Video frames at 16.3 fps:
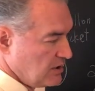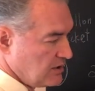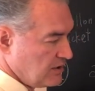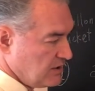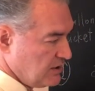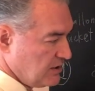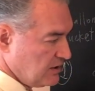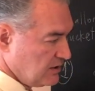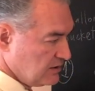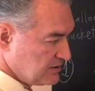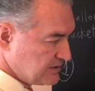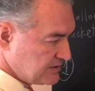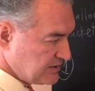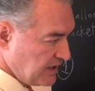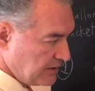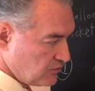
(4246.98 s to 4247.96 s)
the
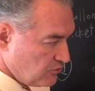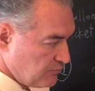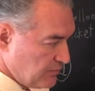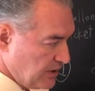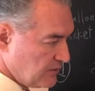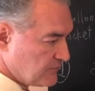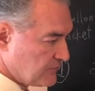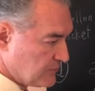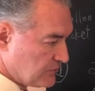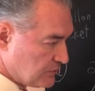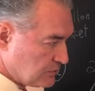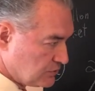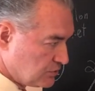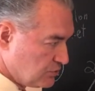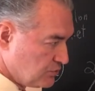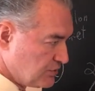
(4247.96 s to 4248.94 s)
state of being
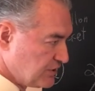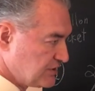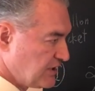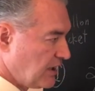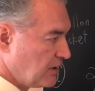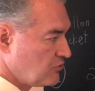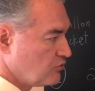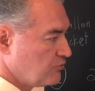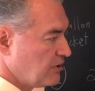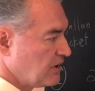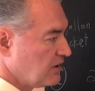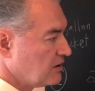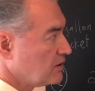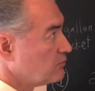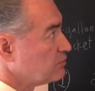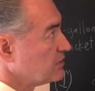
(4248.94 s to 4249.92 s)
full to the state of being
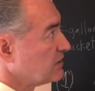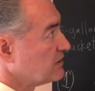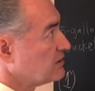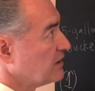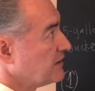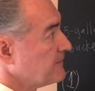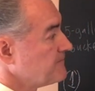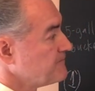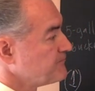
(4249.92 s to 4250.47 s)
completely